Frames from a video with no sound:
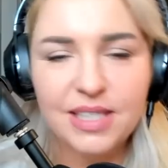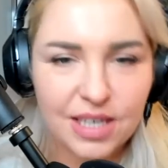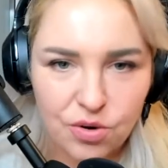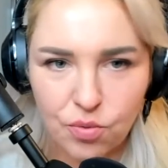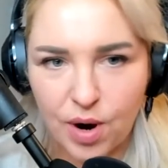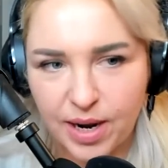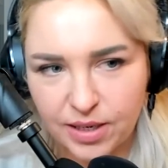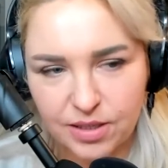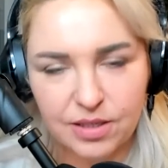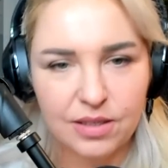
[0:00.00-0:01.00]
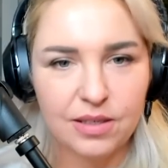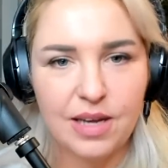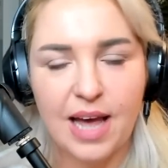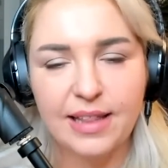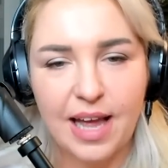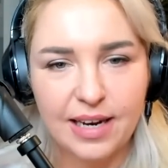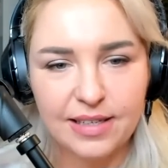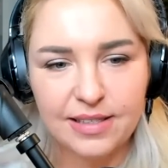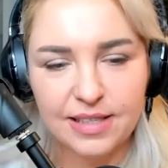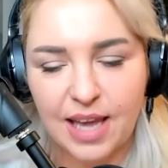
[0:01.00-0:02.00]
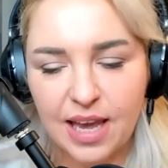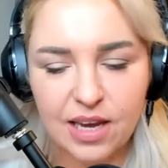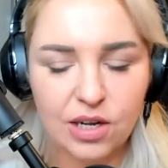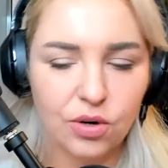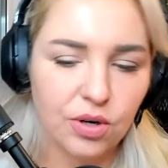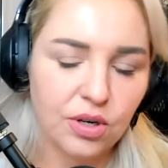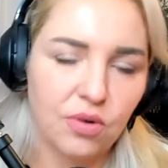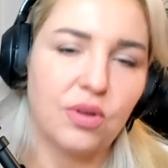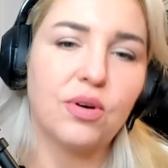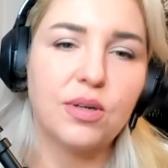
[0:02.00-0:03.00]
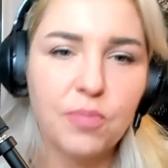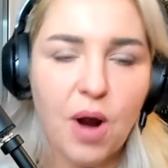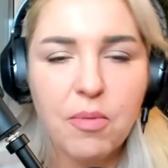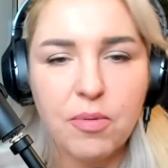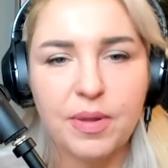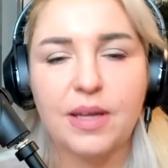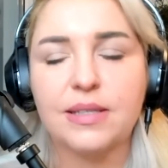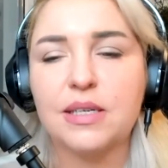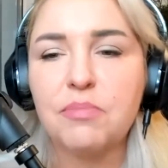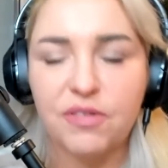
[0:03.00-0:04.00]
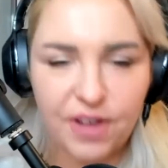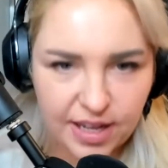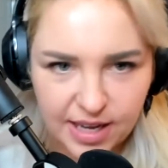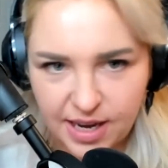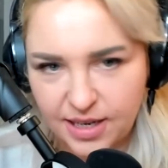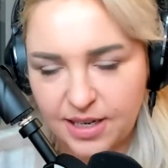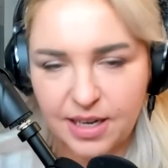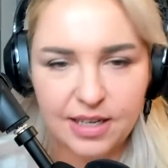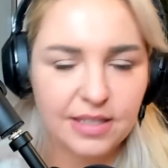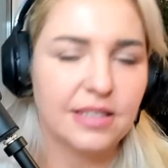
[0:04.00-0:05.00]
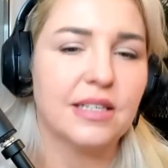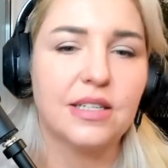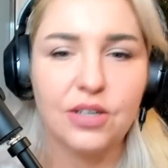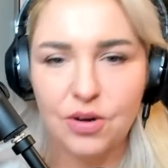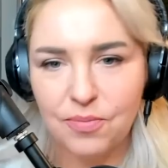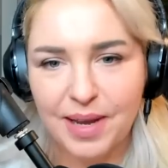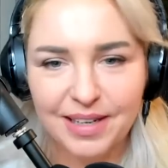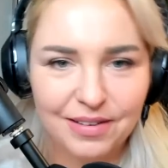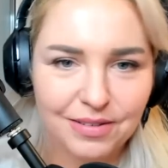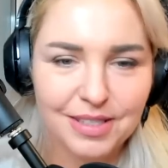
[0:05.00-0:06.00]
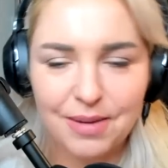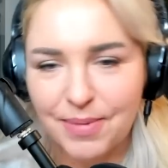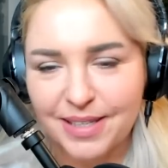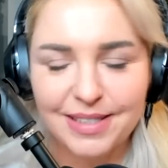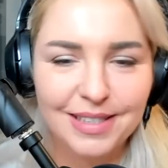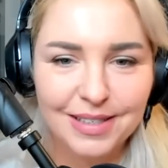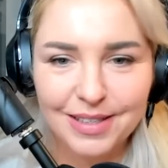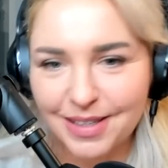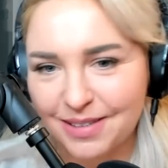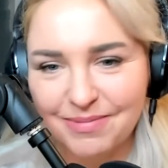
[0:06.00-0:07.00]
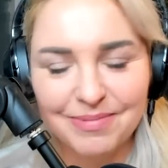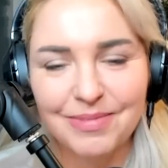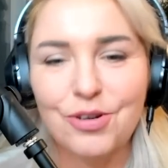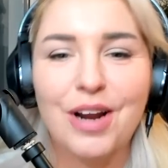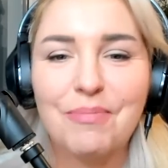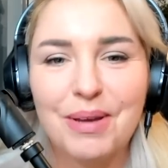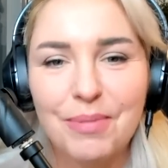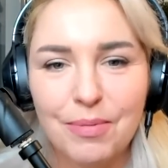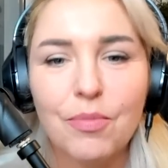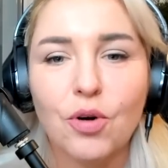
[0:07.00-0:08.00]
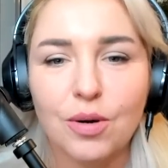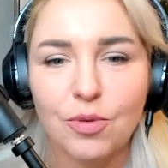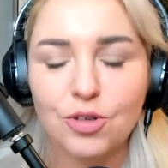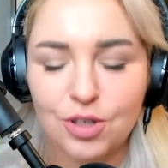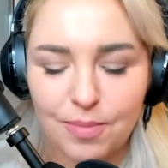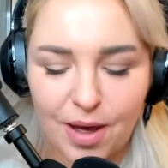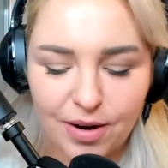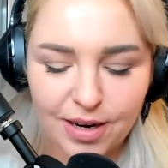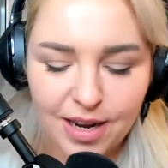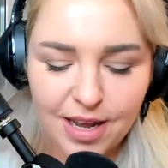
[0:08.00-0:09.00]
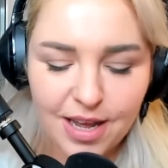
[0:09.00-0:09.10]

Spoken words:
dissident right at that scale, or you could probably simplify the ideas and make little snippets and try to be a bit more commercial about it,